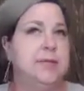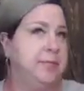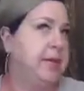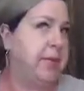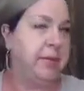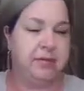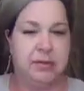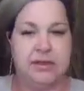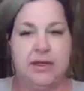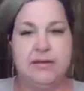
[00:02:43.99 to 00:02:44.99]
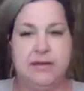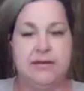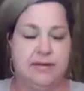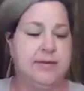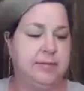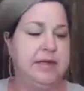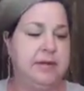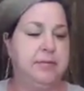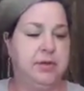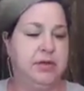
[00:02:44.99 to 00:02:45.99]
My mama's birthday isn't until
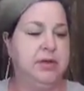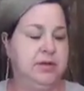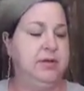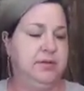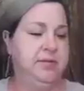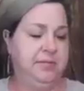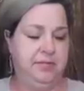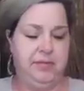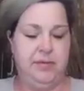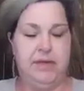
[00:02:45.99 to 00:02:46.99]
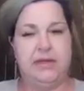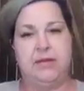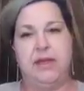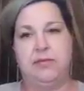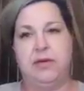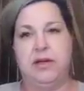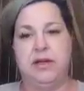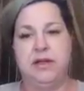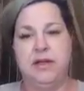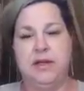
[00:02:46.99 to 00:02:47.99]
September, but that's okay. We're
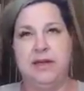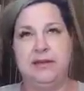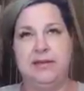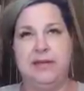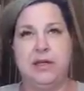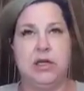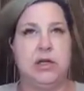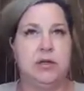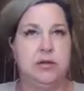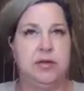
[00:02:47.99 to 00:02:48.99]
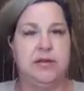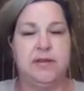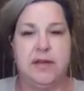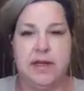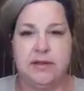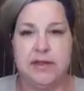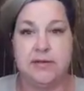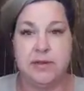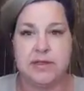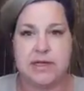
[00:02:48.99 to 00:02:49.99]
gonna get to see her. What is today? Today's
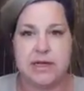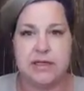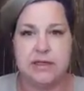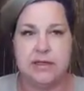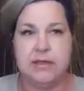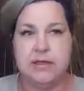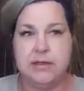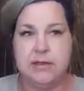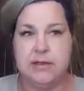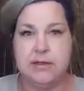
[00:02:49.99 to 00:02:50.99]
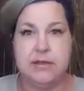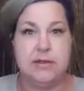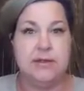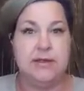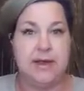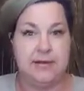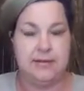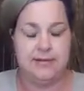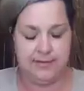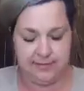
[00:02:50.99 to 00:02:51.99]
Wednesday?
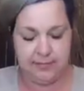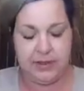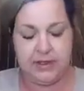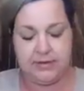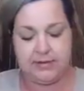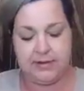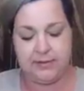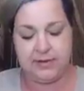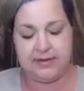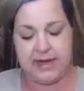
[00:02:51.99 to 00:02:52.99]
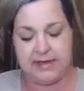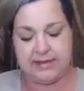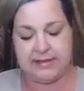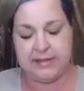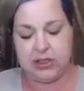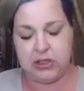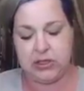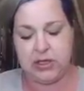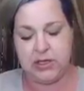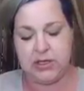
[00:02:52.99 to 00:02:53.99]
Yes, today's Wednesday. I get to see
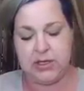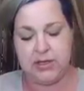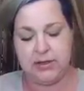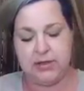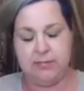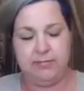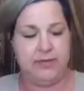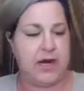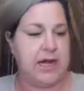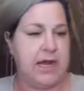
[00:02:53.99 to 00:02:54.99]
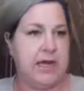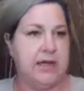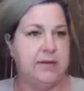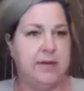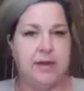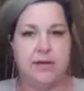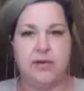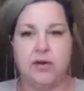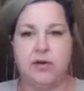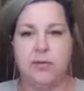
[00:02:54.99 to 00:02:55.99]
her on a Friday and give
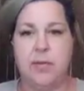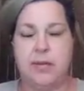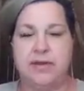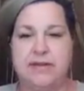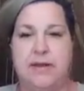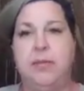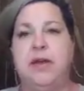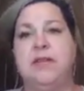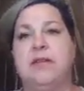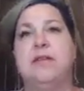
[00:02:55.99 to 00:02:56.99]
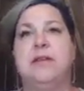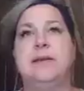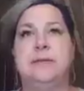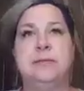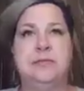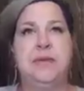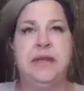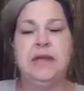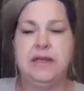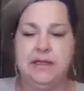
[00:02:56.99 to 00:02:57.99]
her her Mama's Day present.
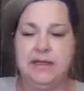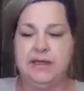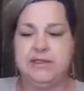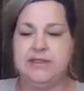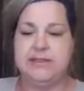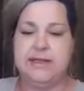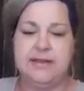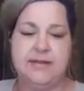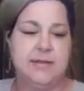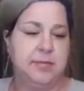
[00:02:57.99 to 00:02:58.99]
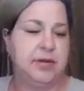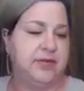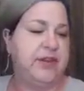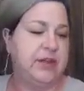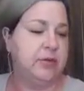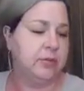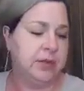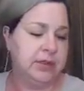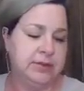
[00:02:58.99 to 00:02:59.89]
And she's getting some perfume.